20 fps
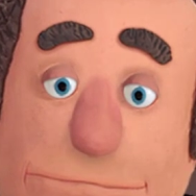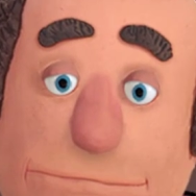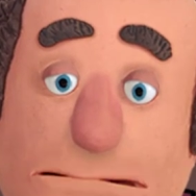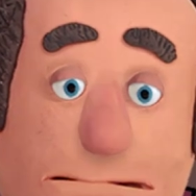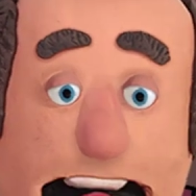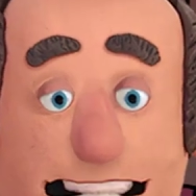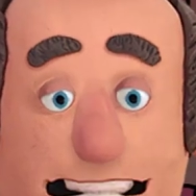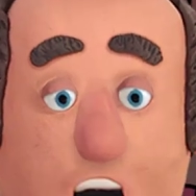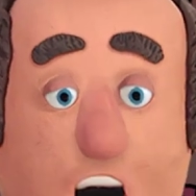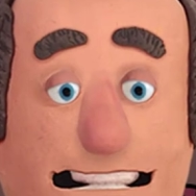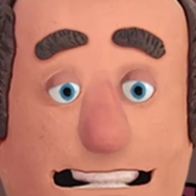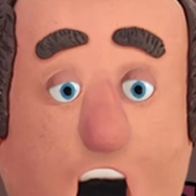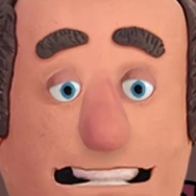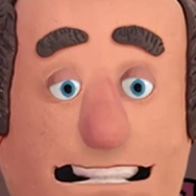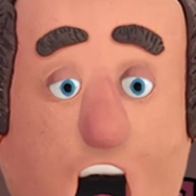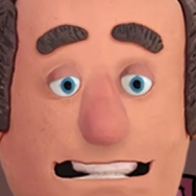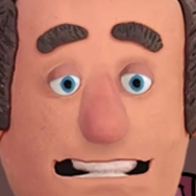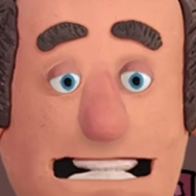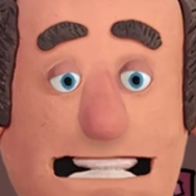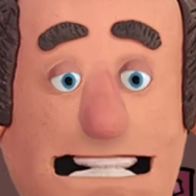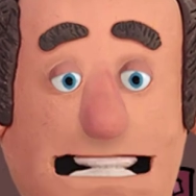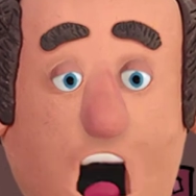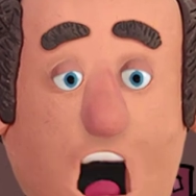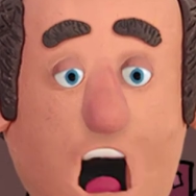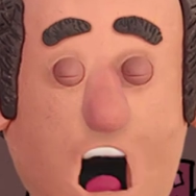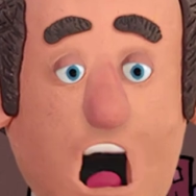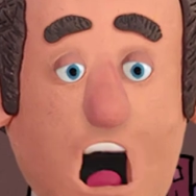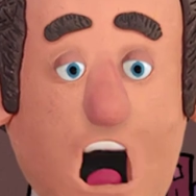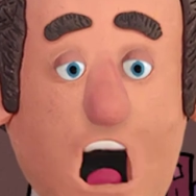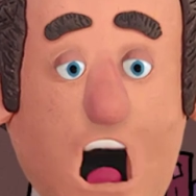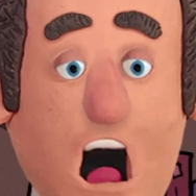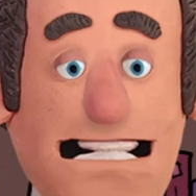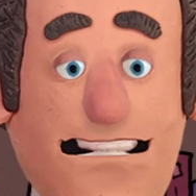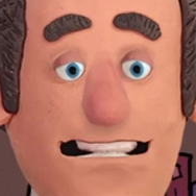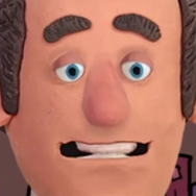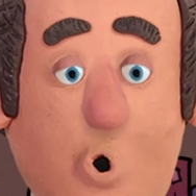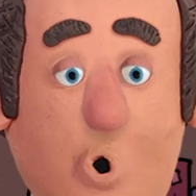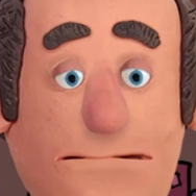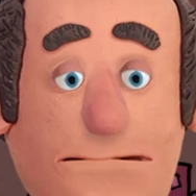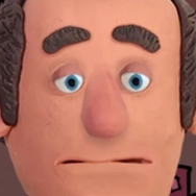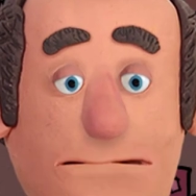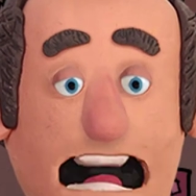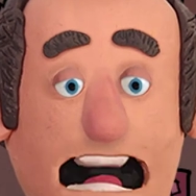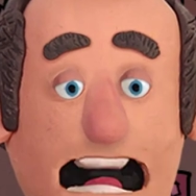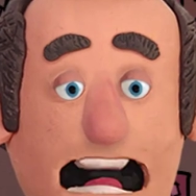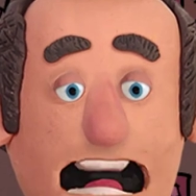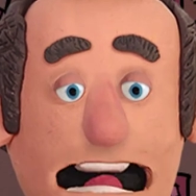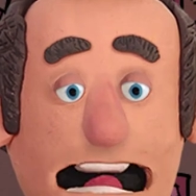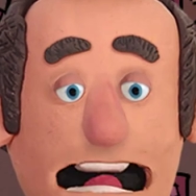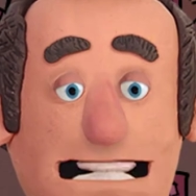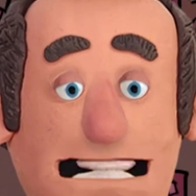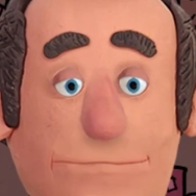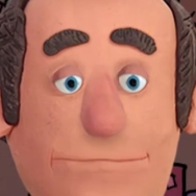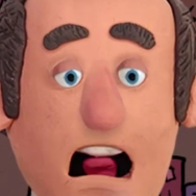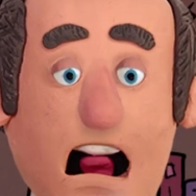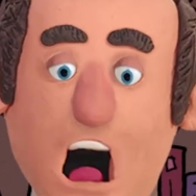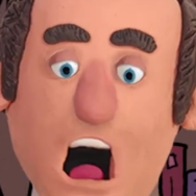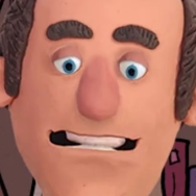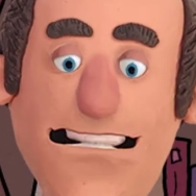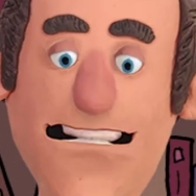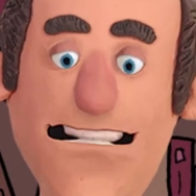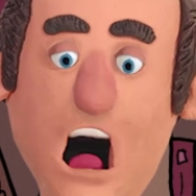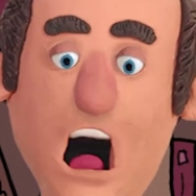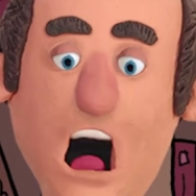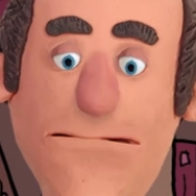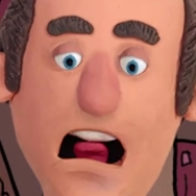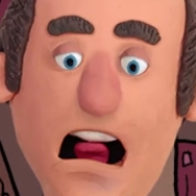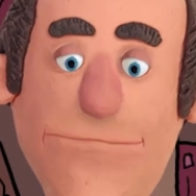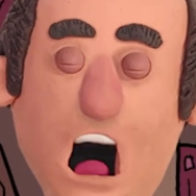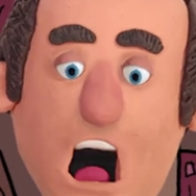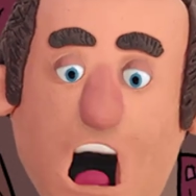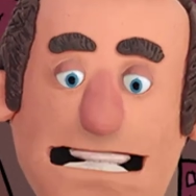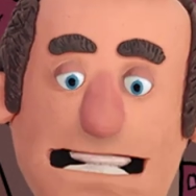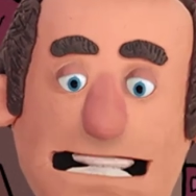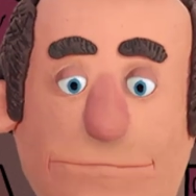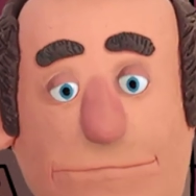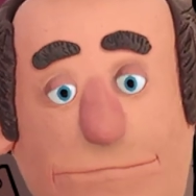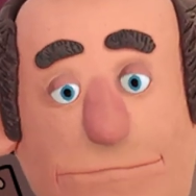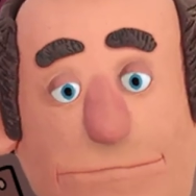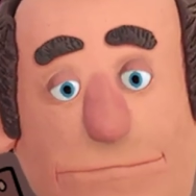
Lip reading: Because it was God who made the something.